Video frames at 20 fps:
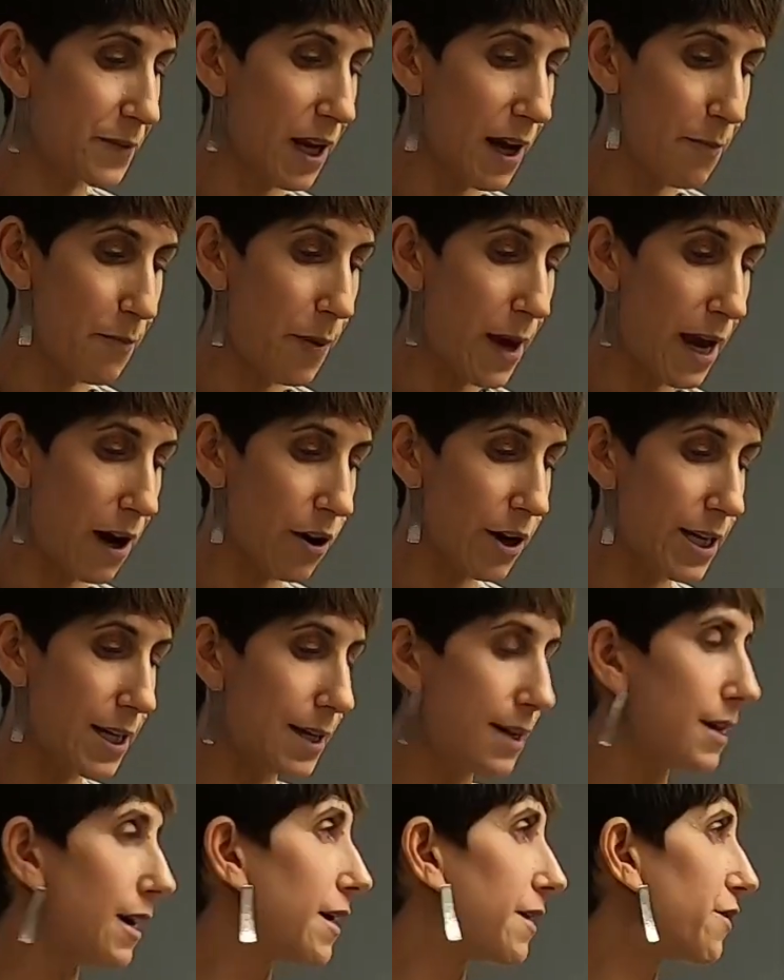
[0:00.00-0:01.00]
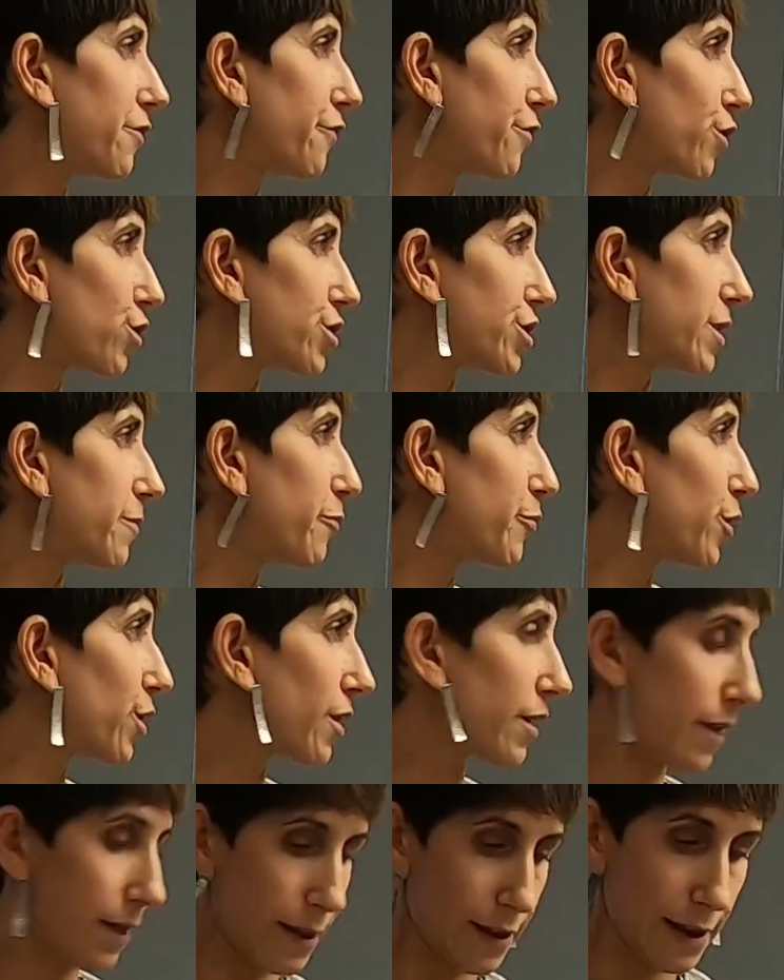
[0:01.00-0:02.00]
a parody on the virgin
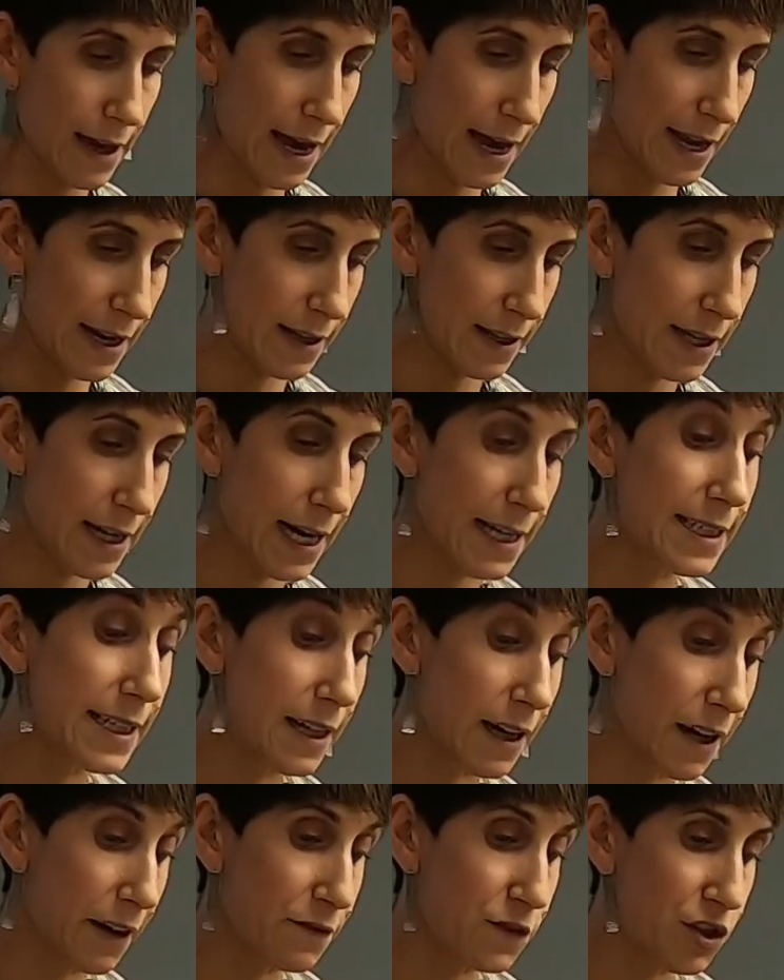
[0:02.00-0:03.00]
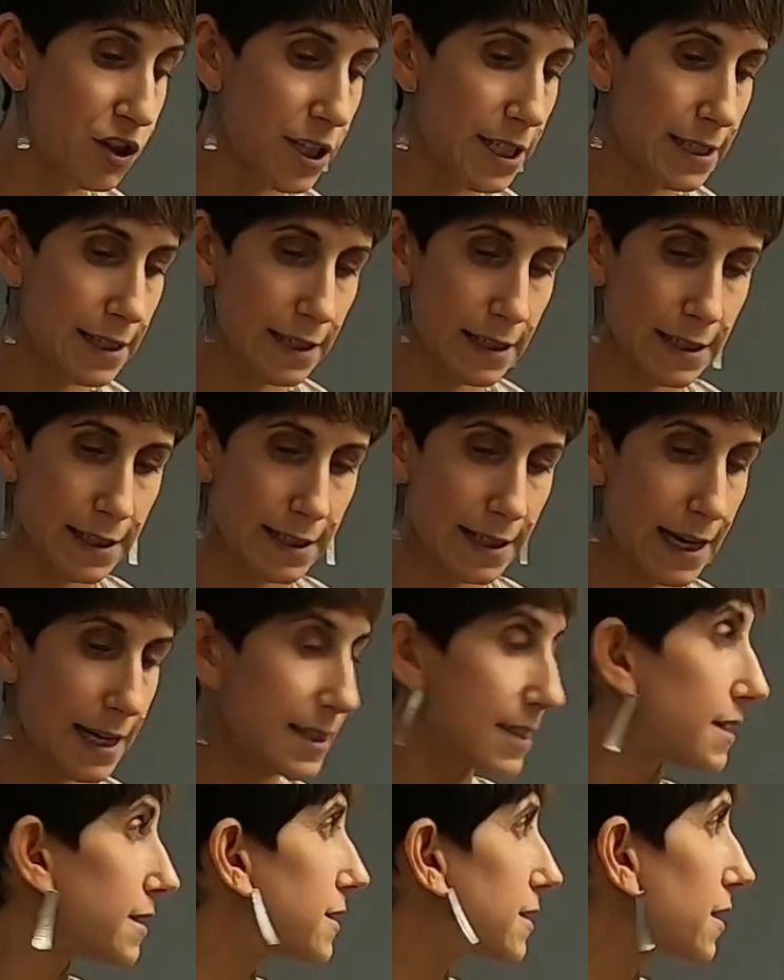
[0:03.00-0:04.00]
birth and the idea of Jesus
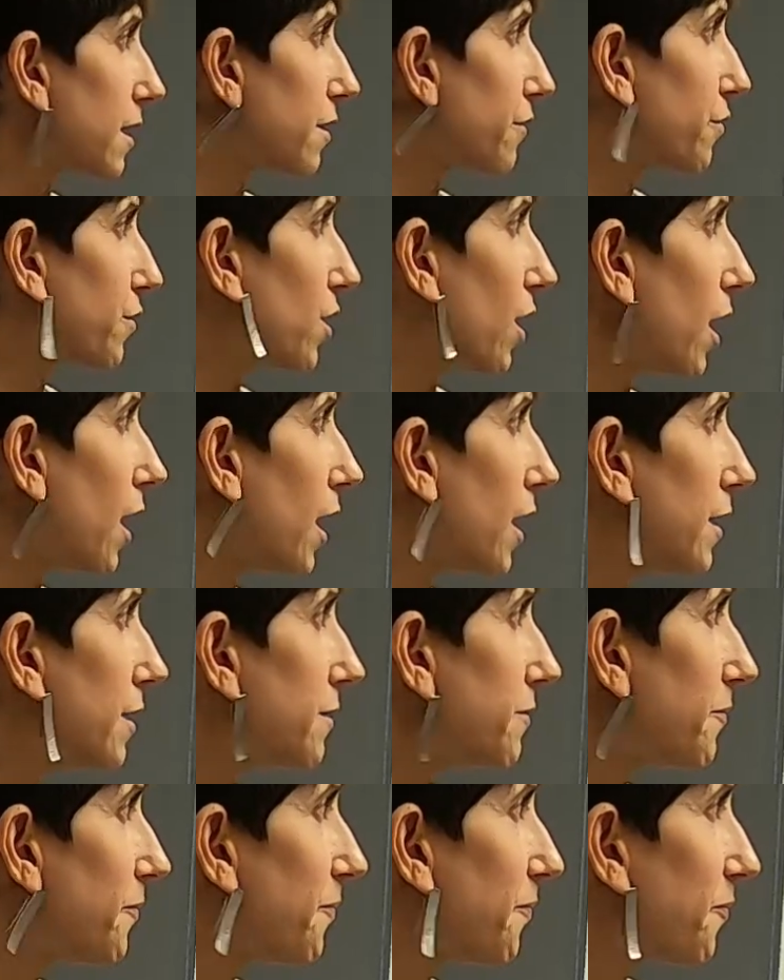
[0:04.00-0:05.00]
as the Son of God.